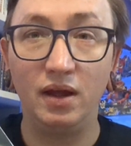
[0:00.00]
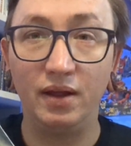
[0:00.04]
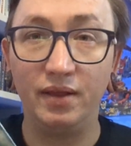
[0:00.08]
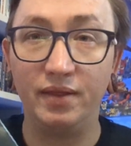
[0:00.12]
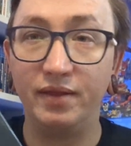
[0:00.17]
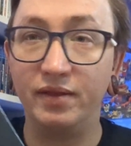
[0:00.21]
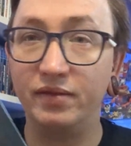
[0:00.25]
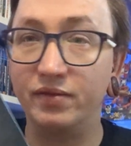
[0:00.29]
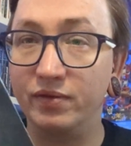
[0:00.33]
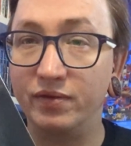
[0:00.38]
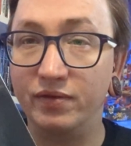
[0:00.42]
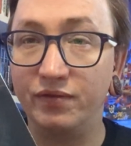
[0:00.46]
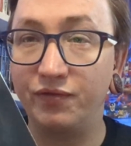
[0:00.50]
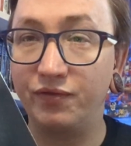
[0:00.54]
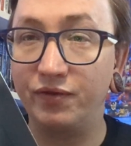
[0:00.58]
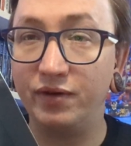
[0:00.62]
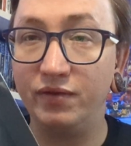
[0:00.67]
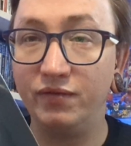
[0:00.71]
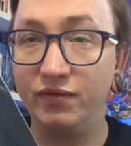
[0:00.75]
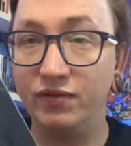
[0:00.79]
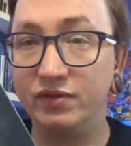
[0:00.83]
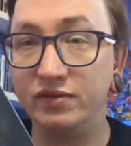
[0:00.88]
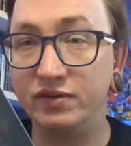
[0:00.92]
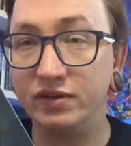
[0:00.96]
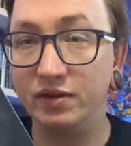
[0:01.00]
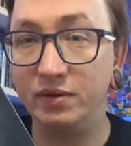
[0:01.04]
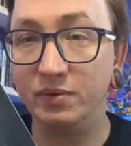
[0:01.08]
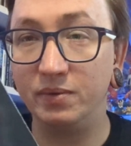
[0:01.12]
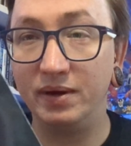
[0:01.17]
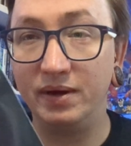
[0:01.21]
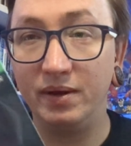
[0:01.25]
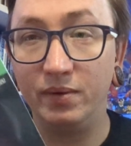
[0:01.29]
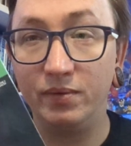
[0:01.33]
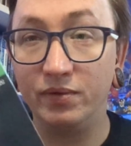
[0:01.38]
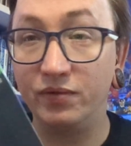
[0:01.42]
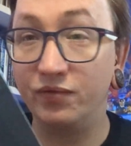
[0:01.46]
this was a 3 for 2
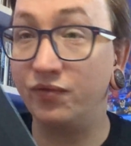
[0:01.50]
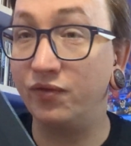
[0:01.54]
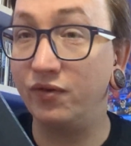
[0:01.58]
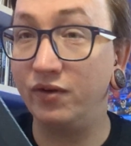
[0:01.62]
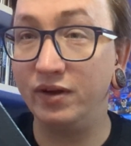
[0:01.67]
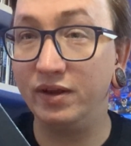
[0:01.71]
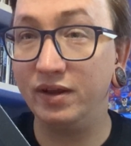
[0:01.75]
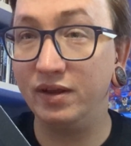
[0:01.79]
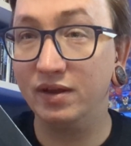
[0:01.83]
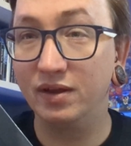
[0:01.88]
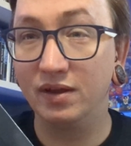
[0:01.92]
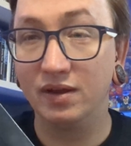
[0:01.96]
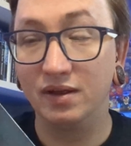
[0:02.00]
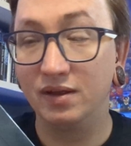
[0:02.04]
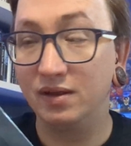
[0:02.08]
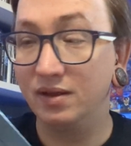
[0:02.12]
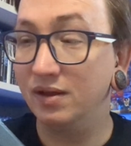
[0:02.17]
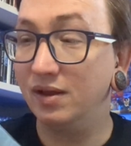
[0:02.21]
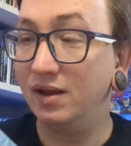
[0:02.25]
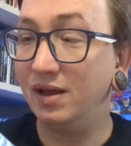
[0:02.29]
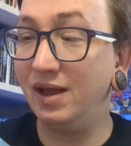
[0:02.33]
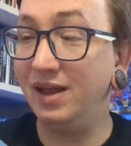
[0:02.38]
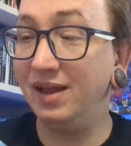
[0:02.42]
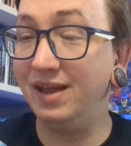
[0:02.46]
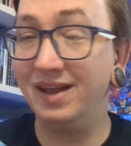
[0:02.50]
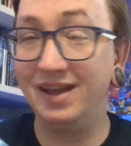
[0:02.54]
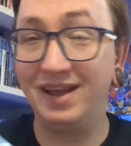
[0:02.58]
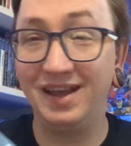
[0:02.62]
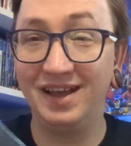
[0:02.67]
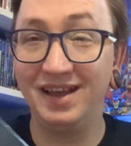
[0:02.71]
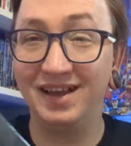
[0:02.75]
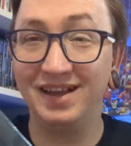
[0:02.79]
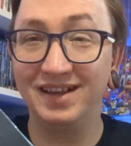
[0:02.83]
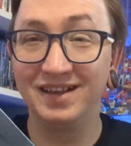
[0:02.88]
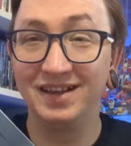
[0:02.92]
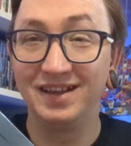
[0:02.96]
and it was free.
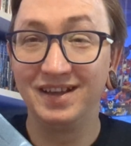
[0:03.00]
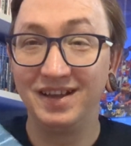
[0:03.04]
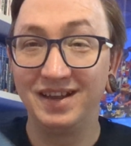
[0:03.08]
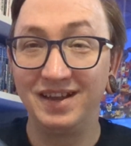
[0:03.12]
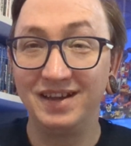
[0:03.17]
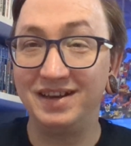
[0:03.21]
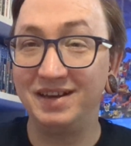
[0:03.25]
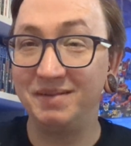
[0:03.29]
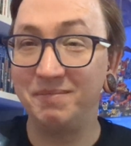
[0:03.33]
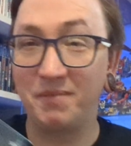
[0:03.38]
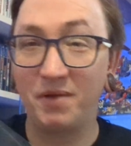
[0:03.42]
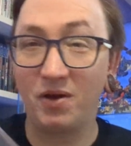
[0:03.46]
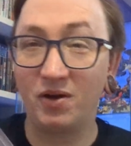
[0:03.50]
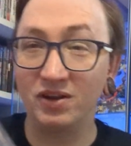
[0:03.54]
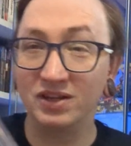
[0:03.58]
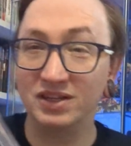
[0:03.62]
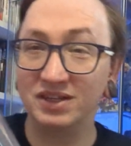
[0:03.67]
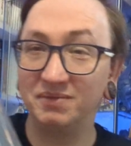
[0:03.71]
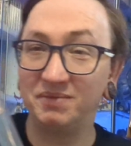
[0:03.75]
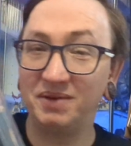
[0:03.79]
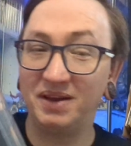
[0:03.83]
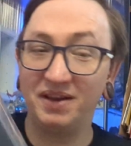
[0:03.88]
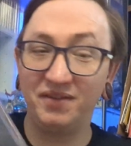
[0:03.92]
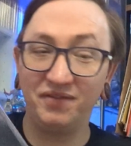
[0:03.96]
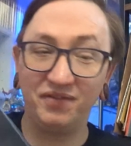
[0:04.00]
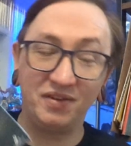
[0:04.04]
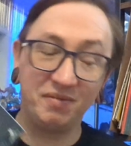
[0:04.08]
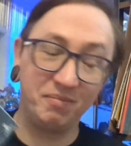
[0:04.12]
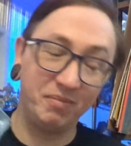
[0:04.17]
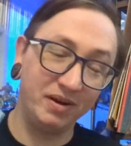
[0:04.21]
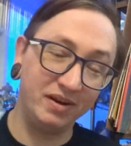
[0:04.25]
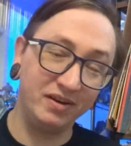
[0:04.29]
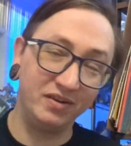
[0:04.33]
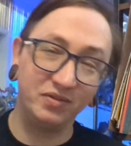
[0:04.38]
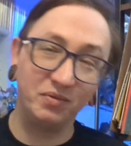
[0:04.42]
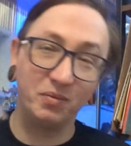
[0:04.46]
It didn't cost him anything,
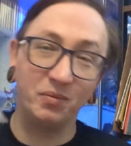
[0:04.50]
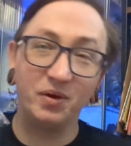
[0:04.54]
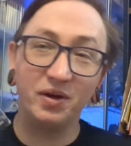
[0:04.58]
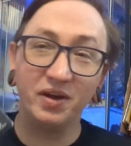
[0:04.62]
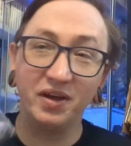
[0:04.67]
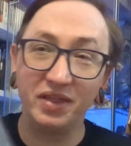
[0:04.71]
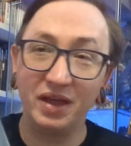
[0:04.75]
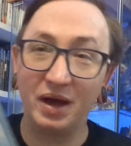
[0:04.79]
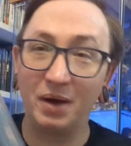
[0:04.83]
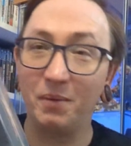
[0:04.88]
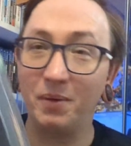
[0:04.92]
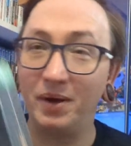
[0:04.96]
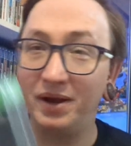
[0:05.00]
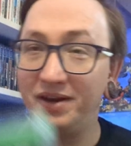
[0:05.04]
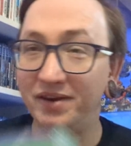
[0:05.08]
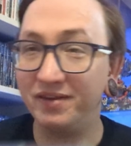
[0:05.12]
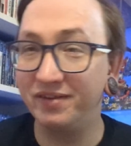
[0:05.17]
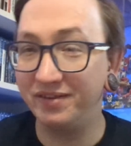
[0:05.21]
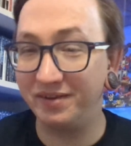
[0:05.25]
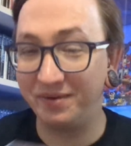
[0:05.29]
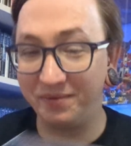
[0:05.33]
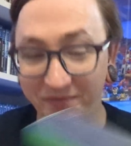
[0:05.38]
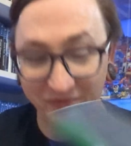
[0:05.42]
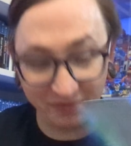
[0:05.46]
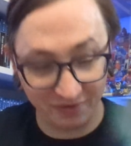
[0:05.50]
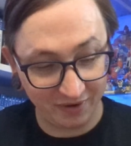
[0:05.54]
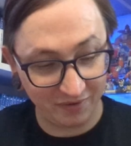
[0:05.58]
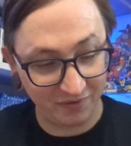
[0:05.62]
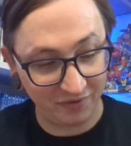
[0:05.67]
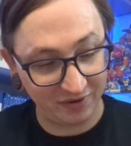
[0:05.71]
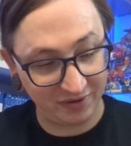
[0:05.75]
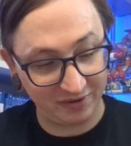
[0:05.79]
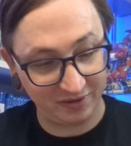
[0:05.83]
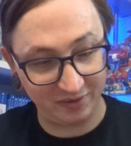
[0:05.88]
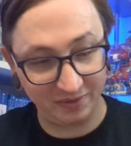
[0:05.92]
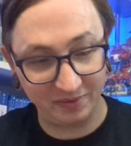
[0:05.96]
but it doesn't work that way, does it? 3
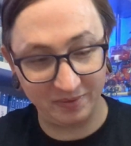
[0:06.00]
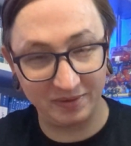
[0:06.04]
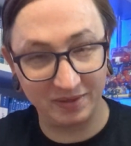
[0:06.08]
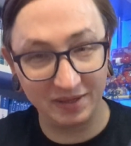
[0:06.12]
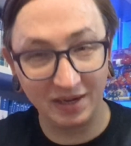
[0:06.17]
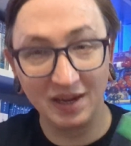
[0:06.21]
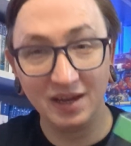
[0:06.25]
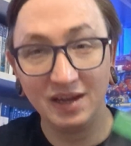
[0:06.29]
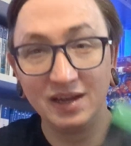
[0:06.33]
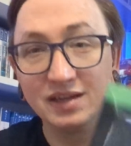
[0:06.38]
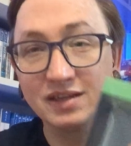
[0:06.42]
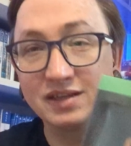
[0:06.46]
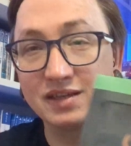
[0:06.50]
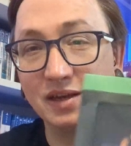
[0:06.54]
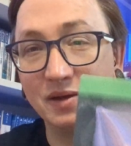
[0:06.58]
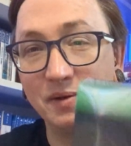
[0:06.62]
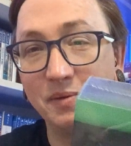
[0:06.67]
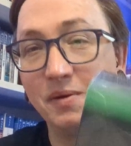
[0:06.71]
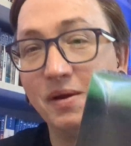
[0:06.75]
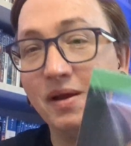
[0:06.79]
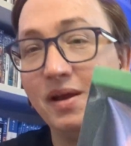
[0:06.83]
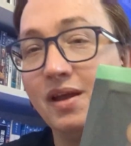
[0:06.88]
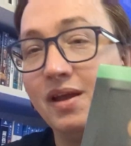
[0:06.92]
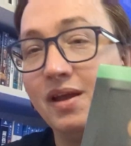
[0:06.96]
for 2s. So